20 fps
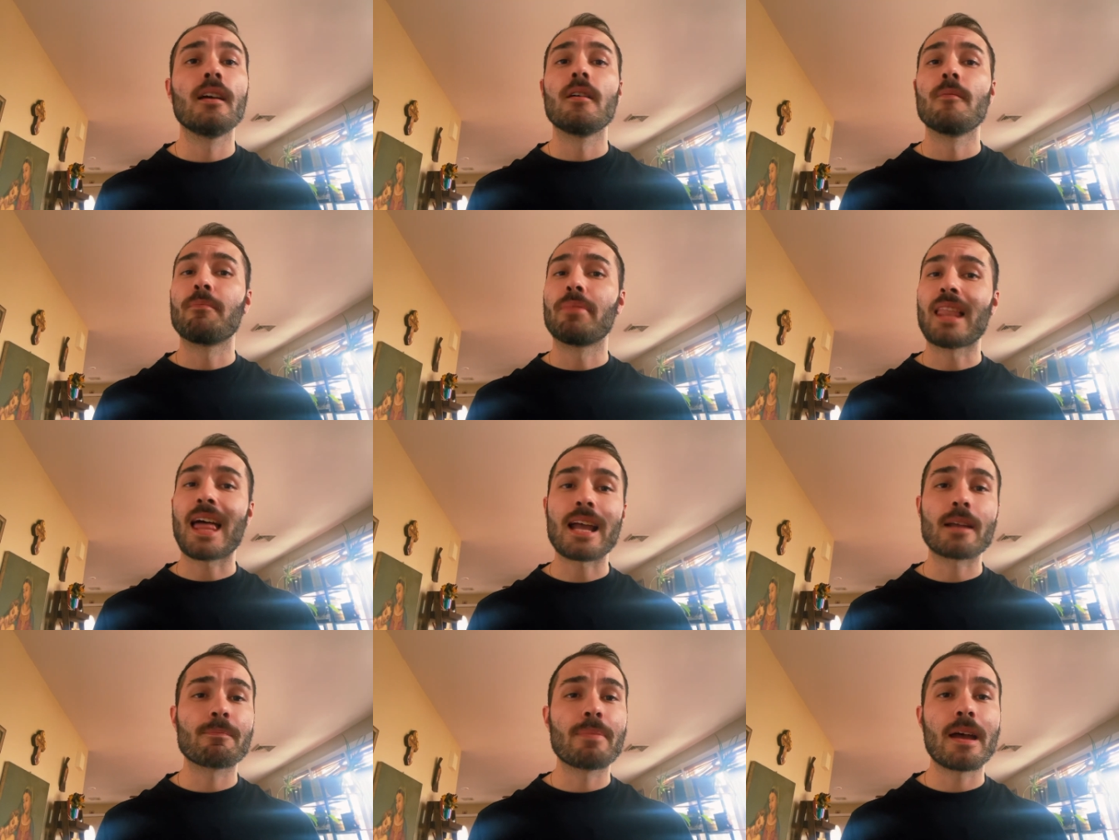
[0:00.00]

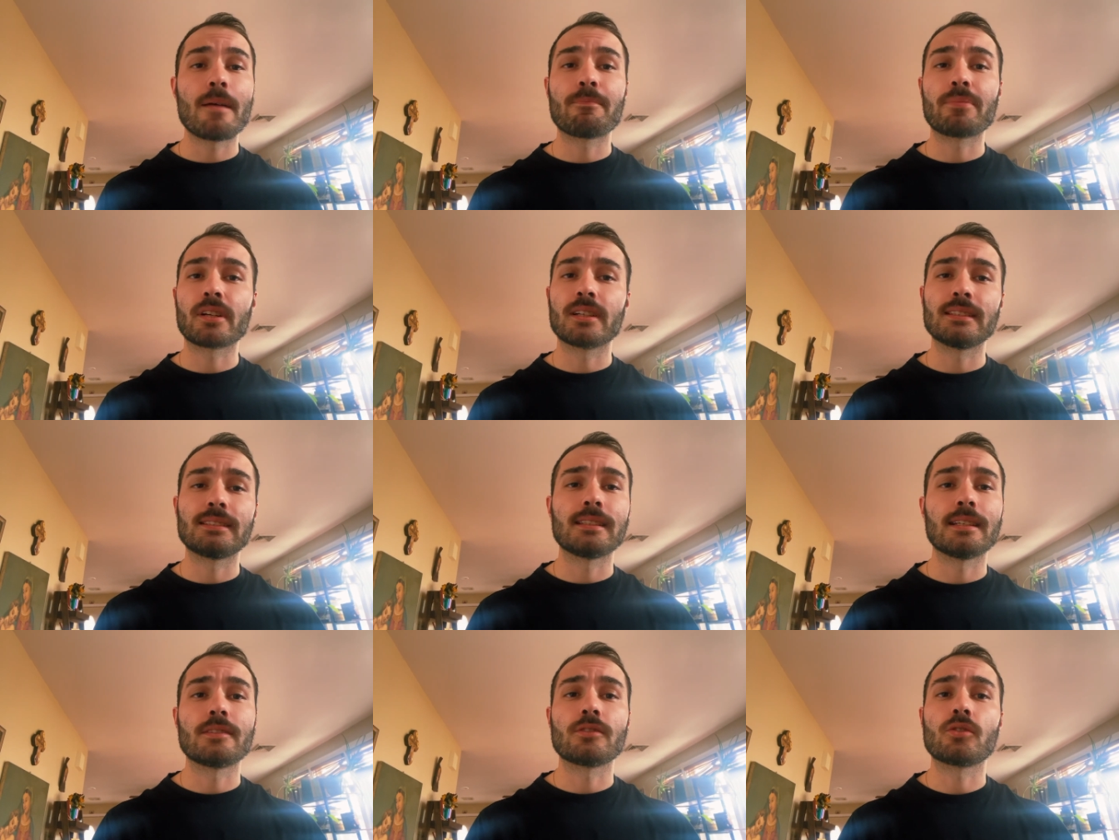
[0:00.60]
black pepper
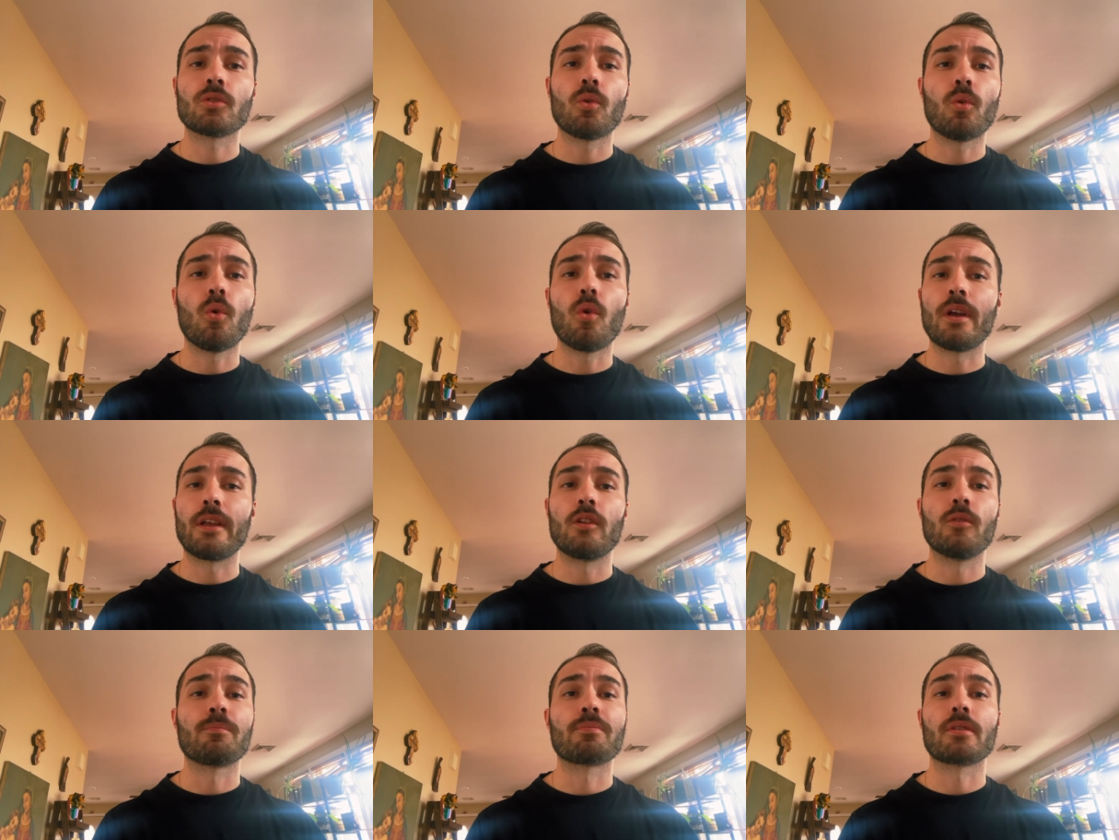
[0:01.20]
essential
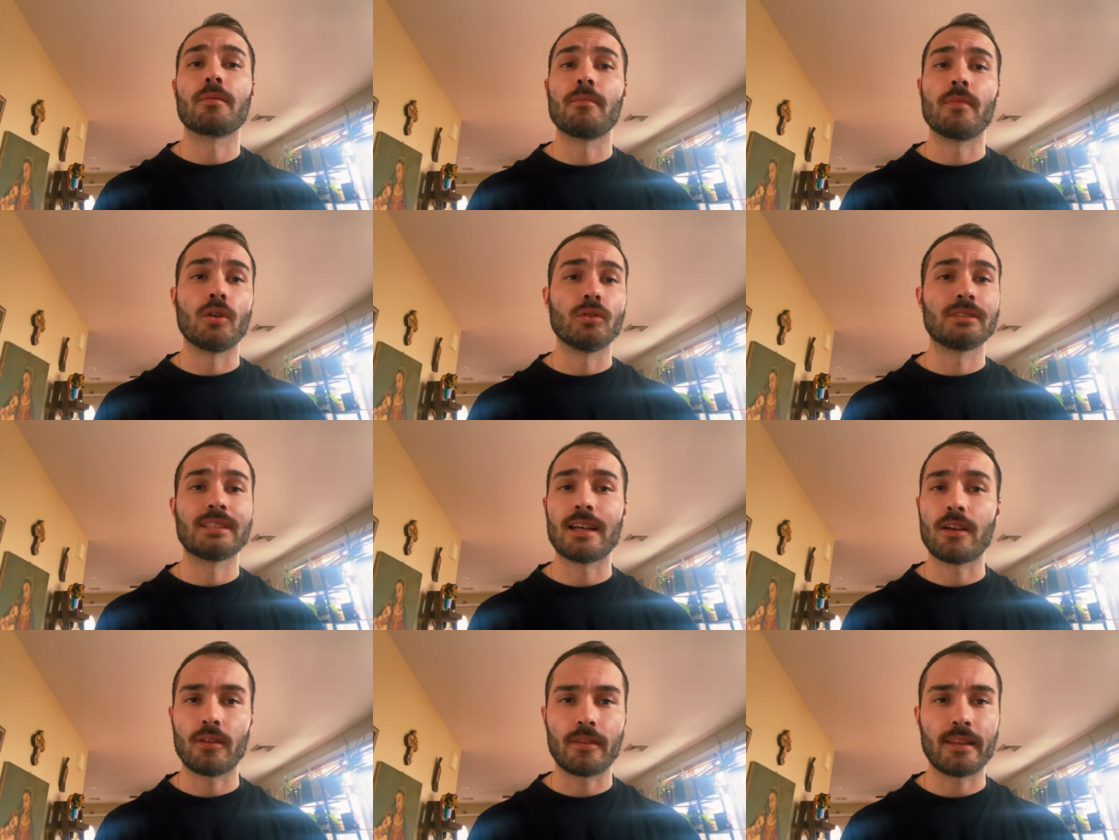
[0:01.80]
oil promotes
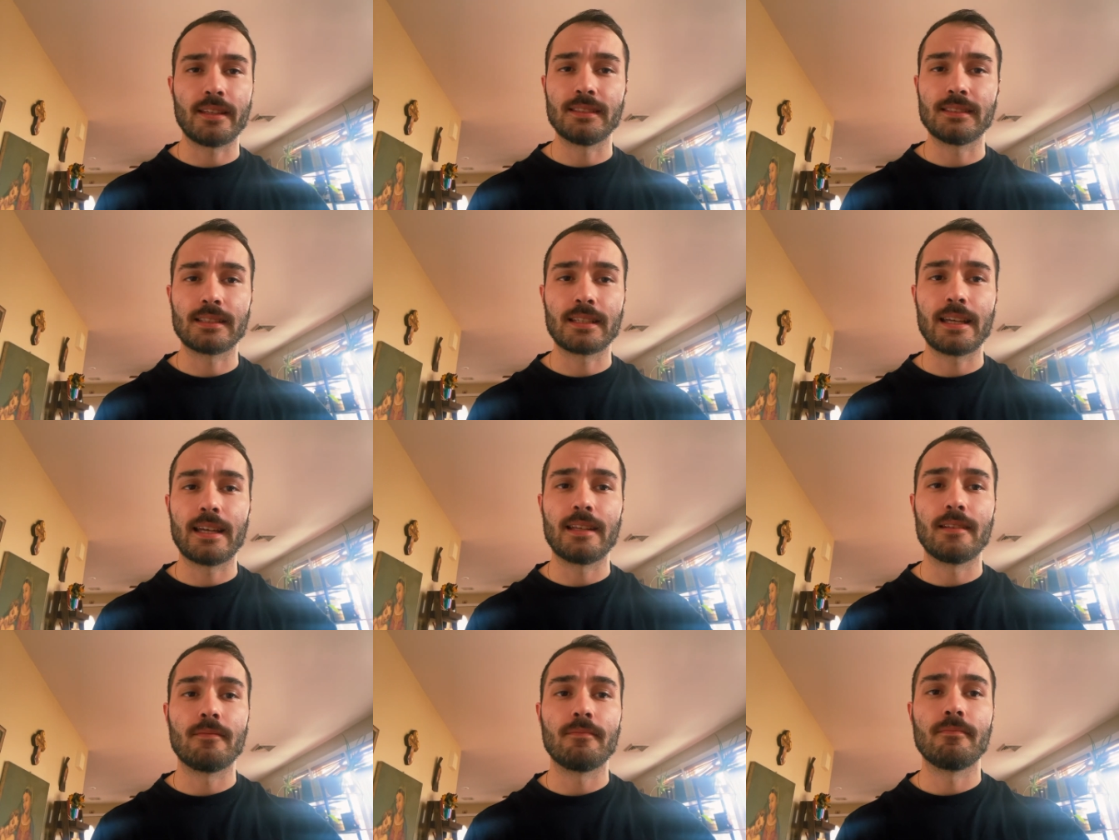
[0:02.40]
healthy
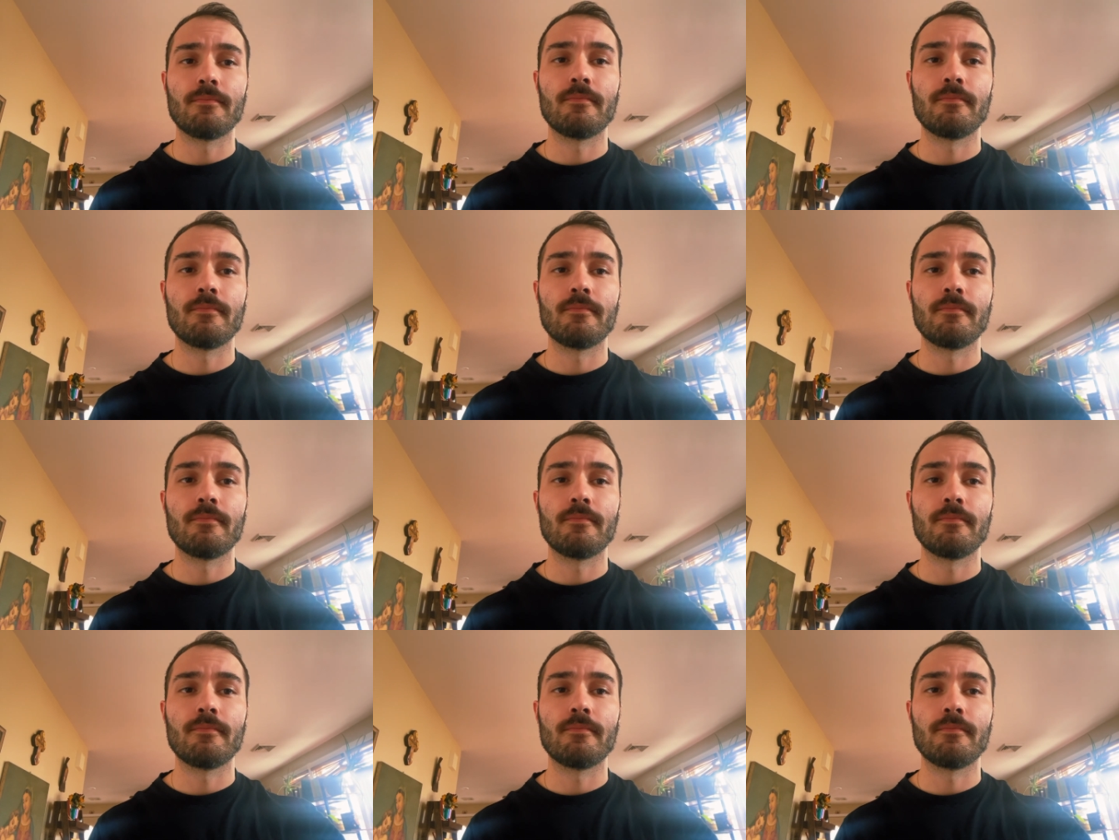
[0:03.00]
skin.